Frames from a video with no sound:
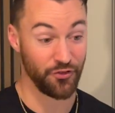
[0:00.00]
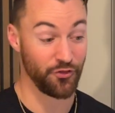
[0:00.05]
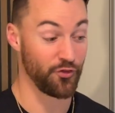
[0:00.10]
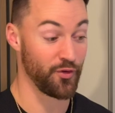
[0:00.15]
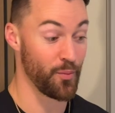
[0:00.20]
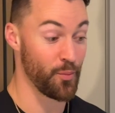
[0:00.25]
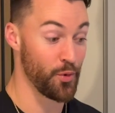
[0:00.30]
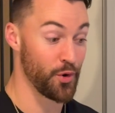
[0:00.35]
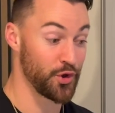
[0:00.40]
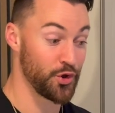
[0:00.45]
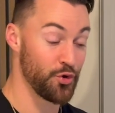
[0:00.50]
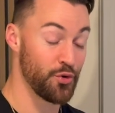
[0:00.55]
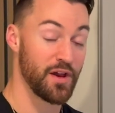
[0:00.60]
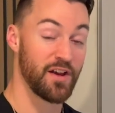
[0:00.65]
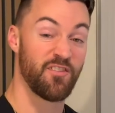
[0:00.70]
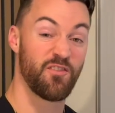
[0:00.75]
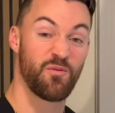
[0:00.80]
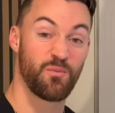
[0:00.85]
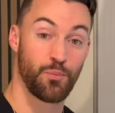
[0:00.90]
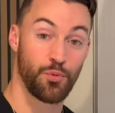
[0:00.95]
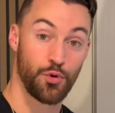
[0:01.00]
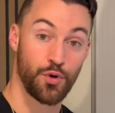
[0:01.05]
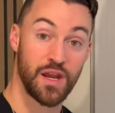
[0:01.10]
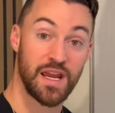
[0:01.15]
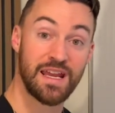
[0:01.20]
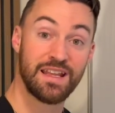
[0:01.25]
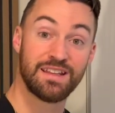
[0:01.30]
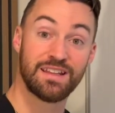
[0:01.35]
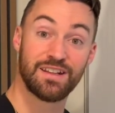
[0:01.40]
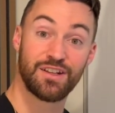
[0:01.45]
from what you have
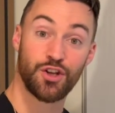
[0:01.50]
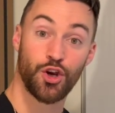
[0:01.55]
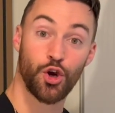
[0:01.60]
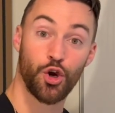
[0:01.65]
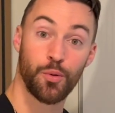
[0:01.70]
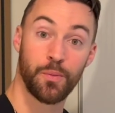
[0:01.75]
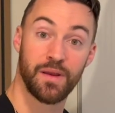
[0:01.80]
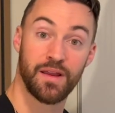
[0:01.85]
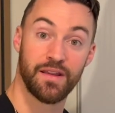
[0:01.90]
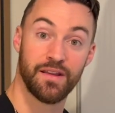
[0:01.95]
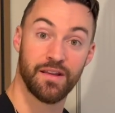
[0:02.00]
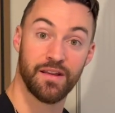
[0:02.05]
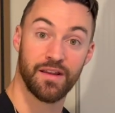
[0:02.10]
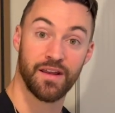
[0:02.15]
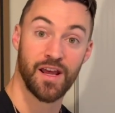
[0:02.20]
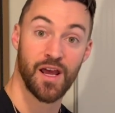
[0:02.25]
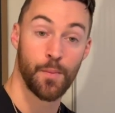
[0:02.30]
predetermined